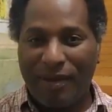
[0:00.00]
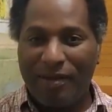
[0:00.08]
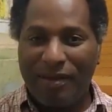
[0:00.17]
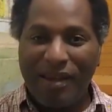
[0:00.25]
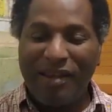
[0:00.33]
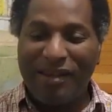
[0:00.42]

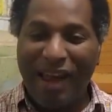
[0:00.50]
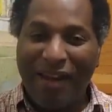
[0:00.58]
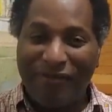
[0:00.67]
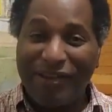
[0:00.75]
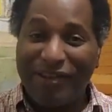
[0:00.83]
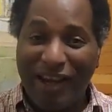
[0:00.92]
Things
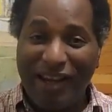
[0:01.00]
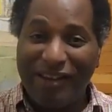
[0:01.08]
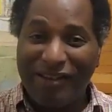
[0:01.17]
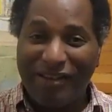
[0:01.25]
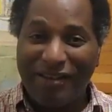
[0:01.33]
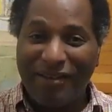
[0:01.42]
have to
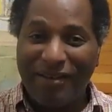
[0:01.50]
change